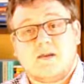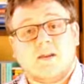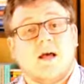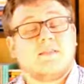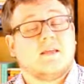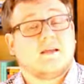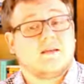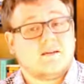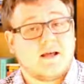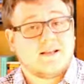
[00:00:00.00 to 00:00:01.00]
but not
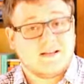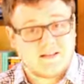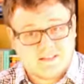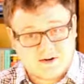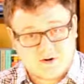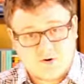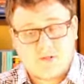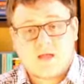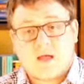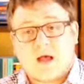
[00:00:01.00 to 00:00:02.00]
that not yet there.
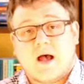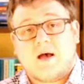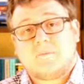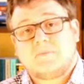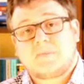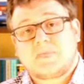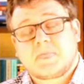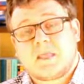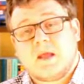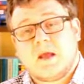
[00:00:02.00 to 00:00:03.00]
Um,
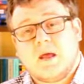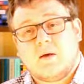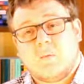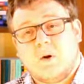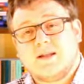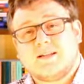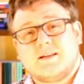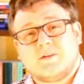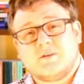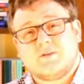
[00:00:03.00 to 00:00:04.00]

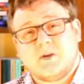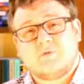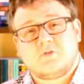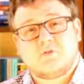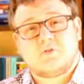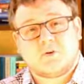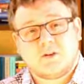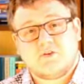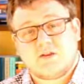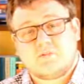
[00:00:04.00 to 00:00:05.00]
wide-scale corruption of the
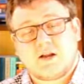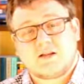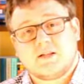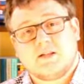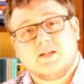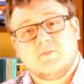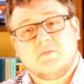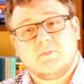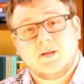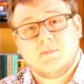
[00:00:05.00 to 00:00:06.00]
religious practices of
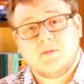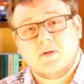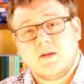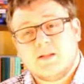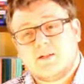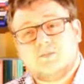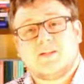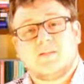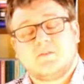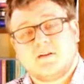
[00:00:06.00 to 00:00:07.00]
the people,
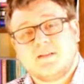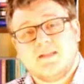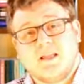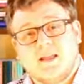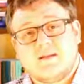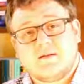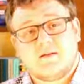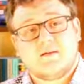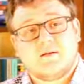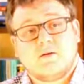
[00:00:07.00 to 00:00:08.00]
specifically led
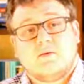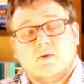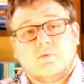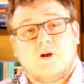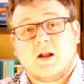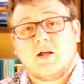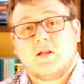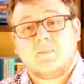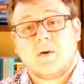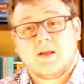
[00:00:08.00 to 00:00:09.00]
or brought
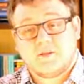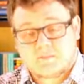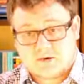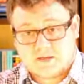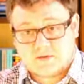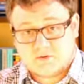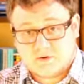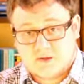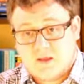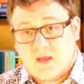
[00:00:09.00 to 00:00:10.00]
on by the
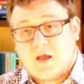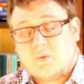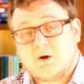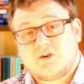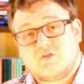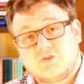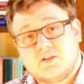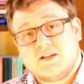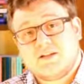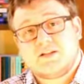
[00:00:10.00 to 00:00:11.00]
priesthood which
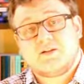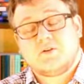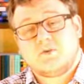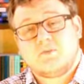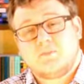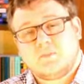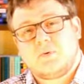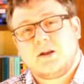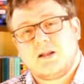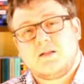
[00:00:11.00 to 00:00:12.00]
leads to
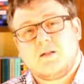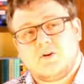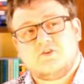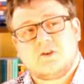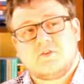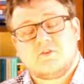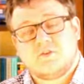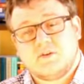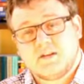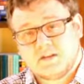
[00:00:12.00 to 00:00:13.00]
pretty large-scale
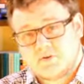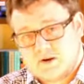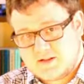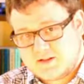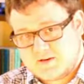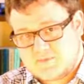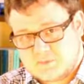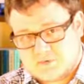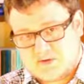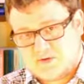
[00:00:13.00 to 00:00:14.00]
discrediting of the
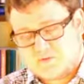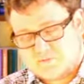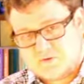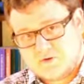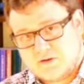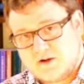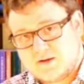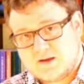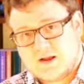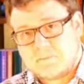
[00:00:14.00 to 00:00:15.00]
priesthood for a
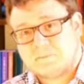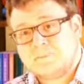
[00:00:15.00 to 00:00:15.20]
long time.